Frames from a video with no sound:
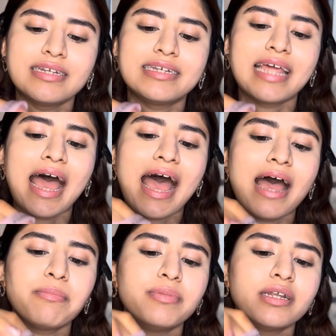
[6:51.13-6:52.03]

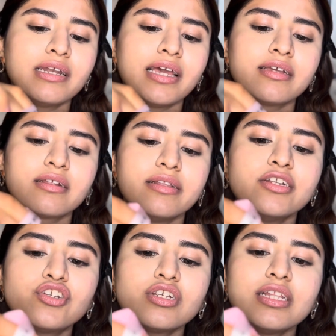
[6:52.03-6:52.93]
dab it, like
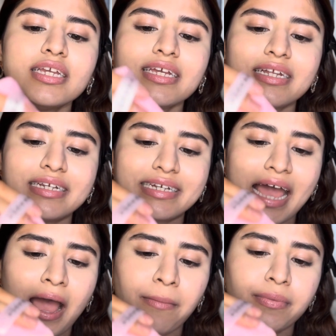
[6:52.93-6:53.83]
literally
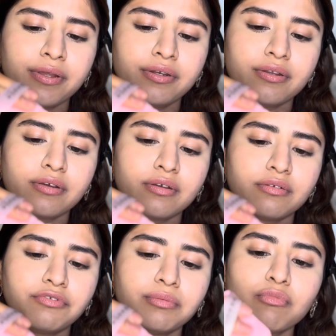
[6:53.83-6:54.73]
dab it.
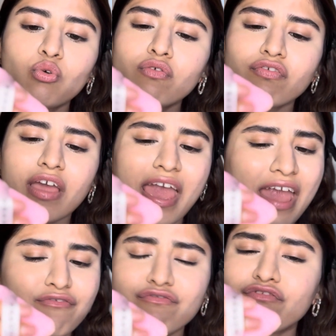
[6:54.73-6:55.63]
Remove
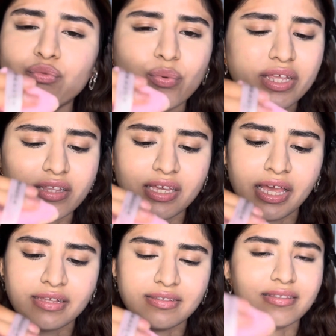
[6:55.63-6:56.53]
everything
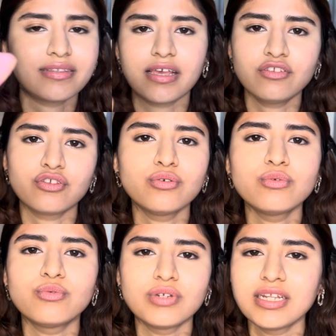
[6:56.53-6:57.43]
excess. You
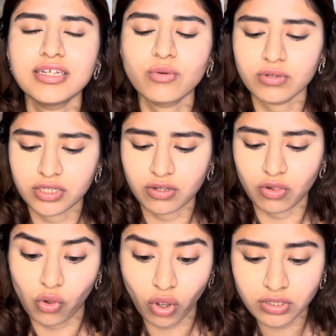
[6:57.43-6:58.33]
really don't need a
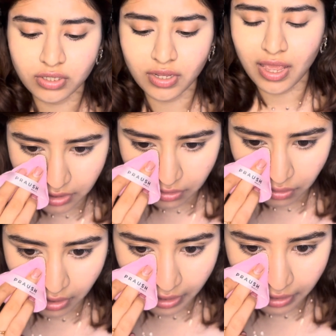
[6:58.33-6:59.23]
lot. Keep
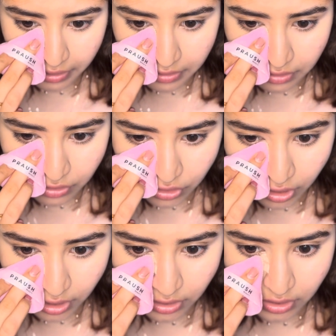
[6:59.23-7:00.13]
your eyes
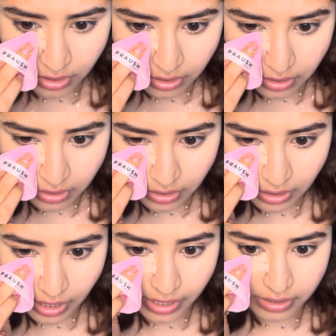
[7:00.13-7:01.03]
just
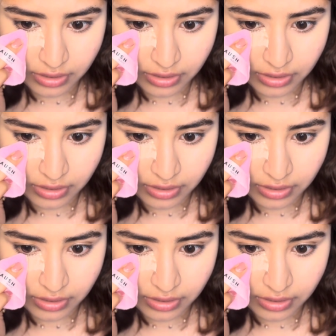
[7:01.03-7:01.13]
like